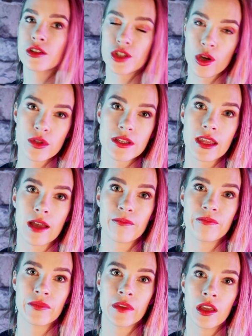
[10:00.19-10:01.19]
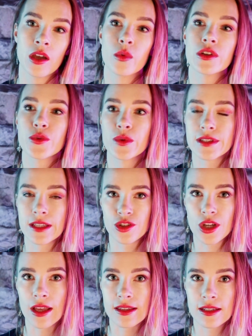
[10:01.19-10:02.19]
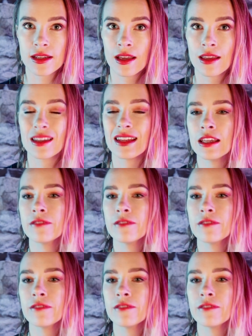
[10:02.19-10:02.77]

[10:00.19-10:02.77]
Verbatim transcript: show to them, which would suggest that